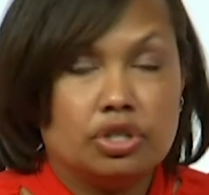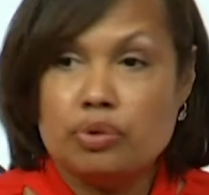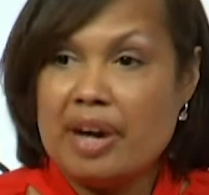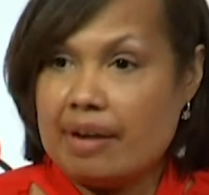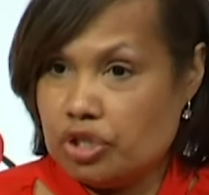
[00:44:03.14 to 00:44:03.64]

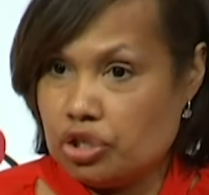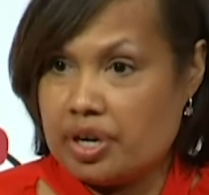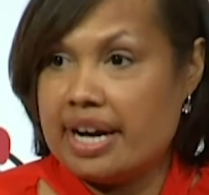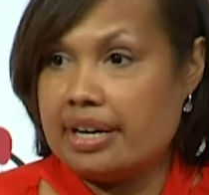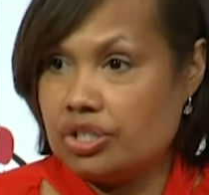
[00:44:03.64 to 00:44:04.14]
You have a
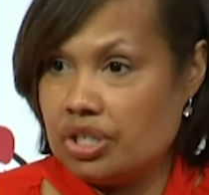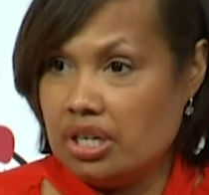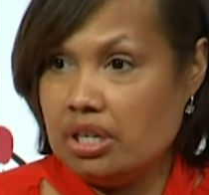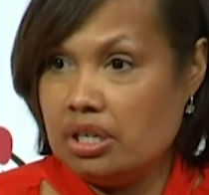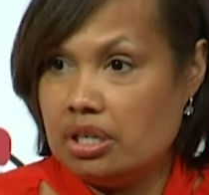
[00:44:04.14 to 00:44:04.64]

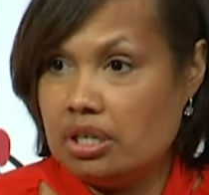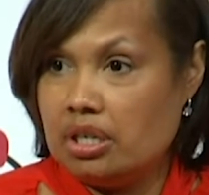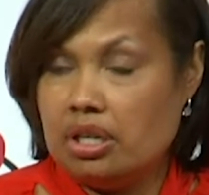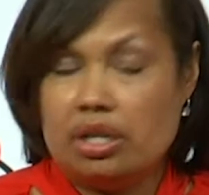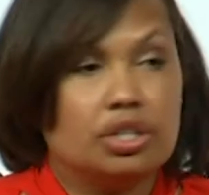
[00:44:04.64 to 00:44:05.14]
strategy.
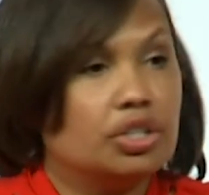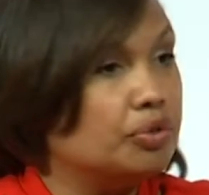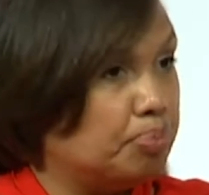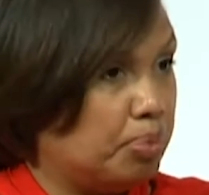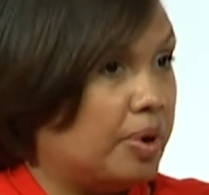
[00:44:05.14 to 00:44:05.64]

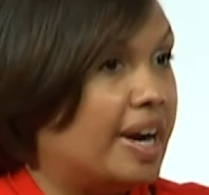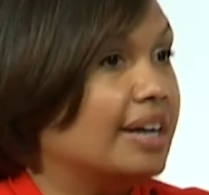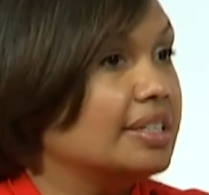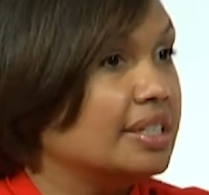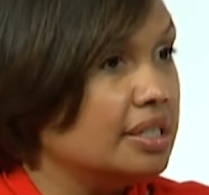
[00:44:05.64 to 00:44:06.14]
You've
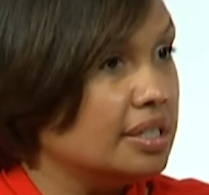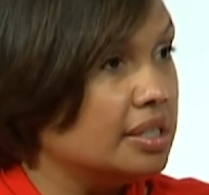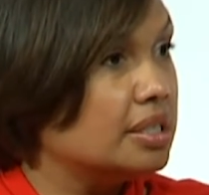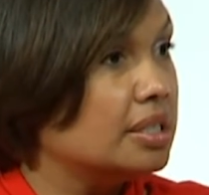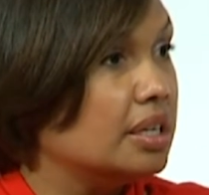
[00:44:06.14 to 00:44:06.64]

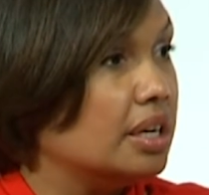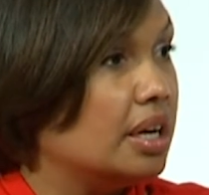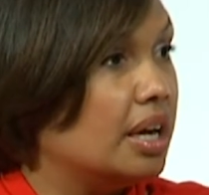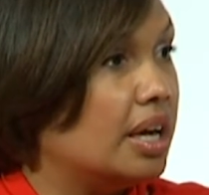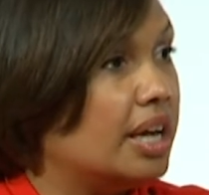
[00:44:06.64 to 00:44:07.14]
practiced,
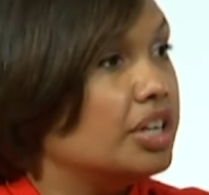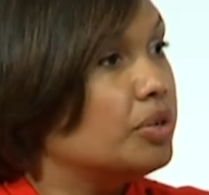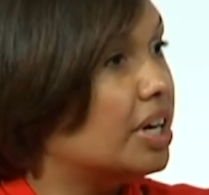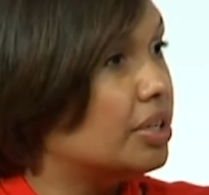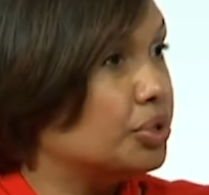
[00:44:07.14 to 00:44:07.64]
and
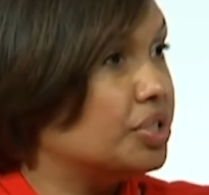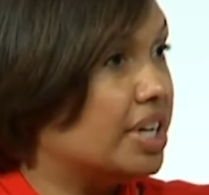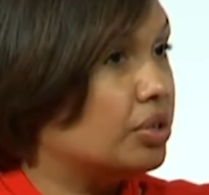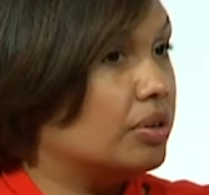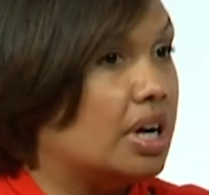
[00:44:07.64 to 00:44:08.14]
you
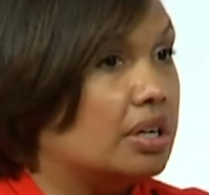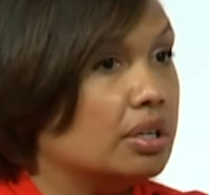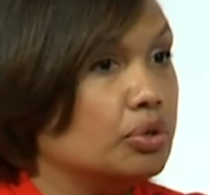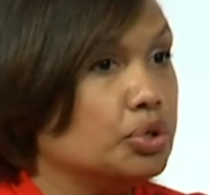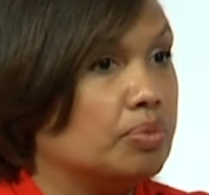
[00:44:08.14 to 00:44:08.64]
understand your
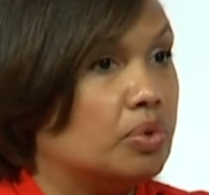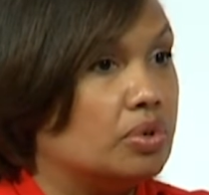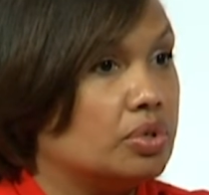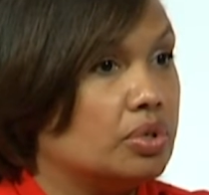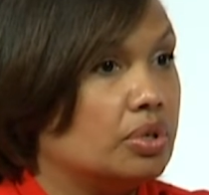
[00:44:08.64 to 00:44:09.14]

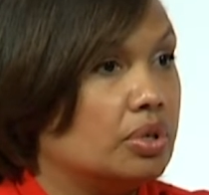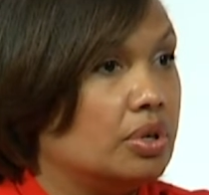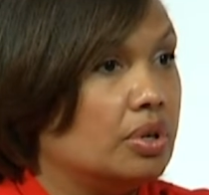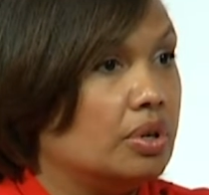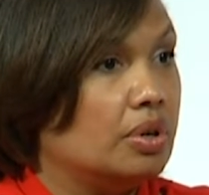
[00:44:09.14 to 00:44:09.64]
non-negotiables.
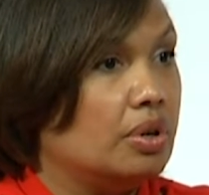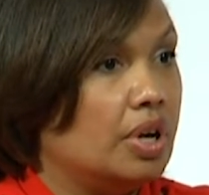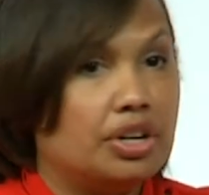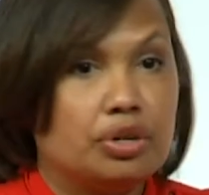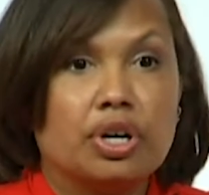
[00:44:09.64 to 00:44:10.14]

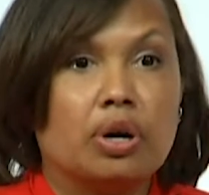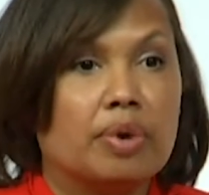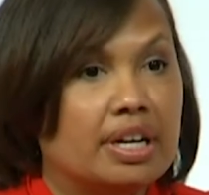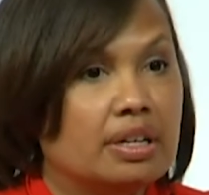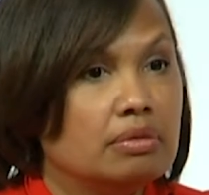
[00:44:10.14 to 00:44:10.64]
And you
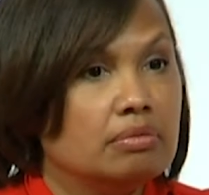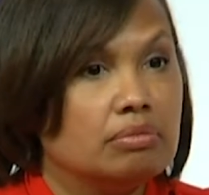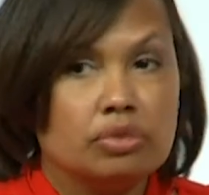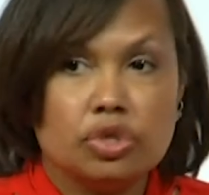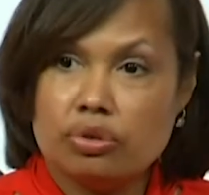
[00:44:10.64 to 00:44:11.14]
go in,
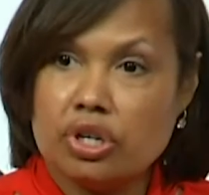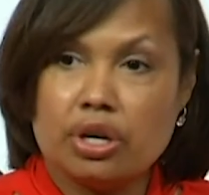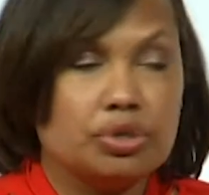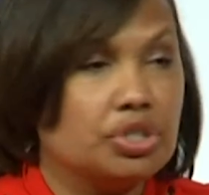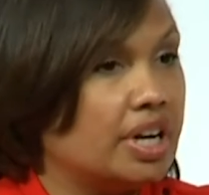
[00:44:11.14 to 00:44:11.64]
you
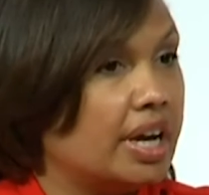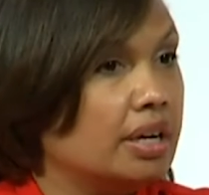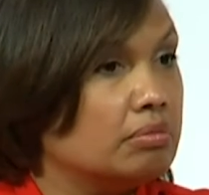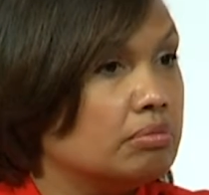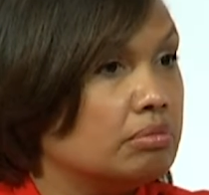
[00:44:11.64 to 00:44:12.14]

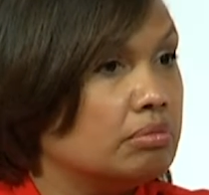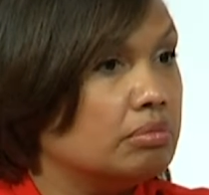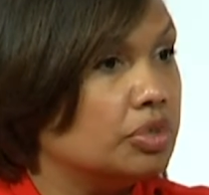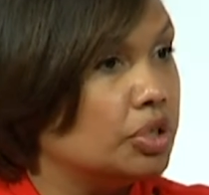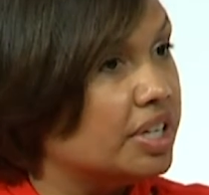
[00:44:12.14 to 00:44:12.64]
negotiate,
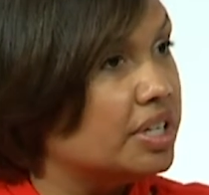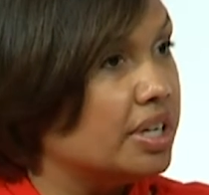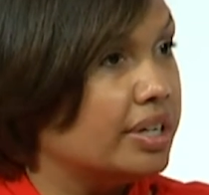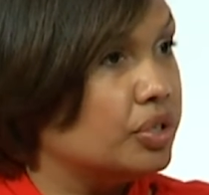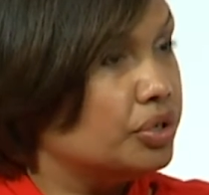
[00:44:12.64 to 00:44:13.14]
you get
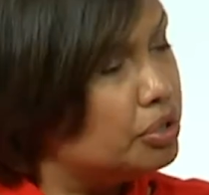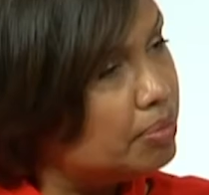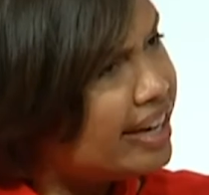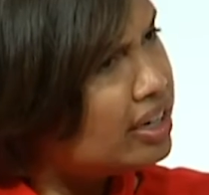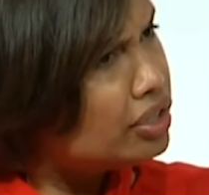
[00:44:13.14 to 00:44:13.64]
the answer. You
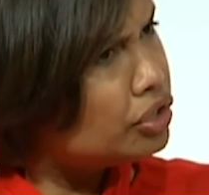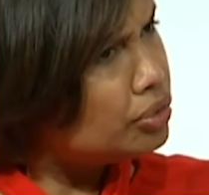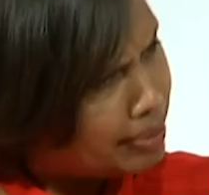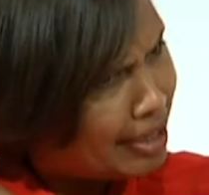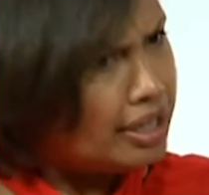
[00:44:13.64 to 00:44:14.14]

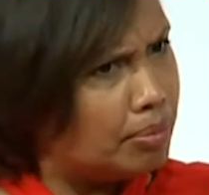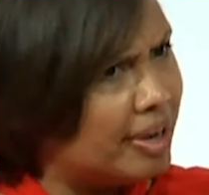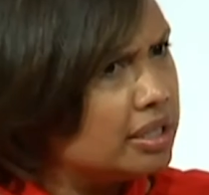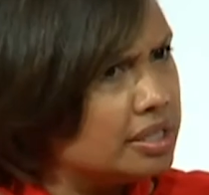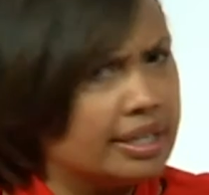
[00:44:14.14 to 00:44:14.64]
might go
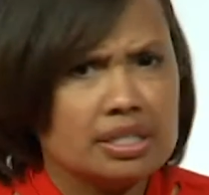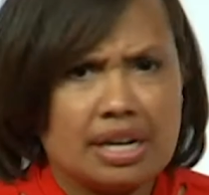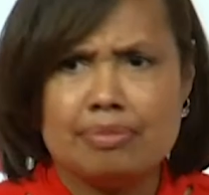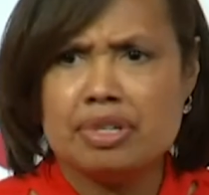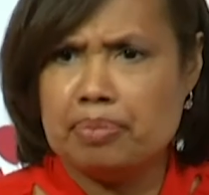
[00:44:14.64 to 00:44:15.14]
back a second
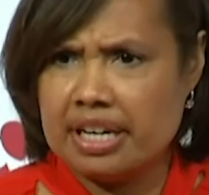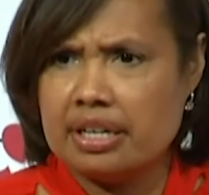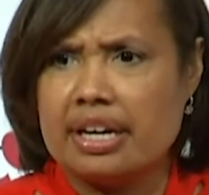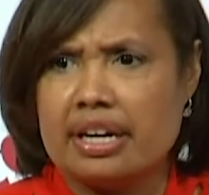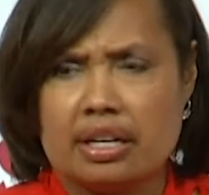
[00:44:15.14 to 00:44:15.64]
time,
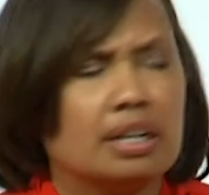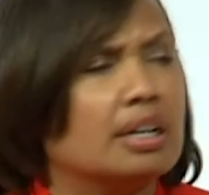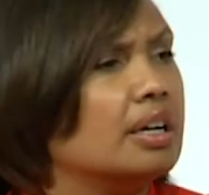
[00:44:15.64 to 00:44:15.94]
depending.